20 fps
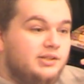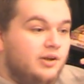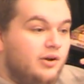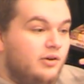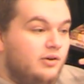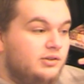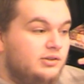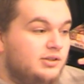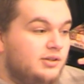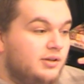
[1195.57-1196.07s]

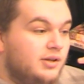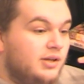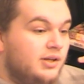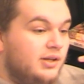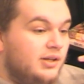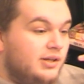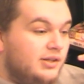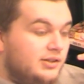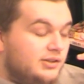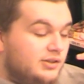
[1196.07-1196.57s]
and
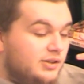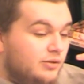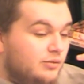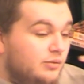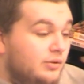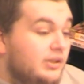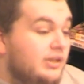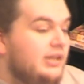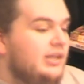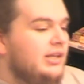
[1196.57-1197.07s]
to
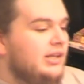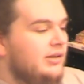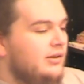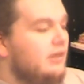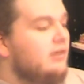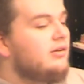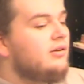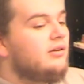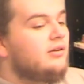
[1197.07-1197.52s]
really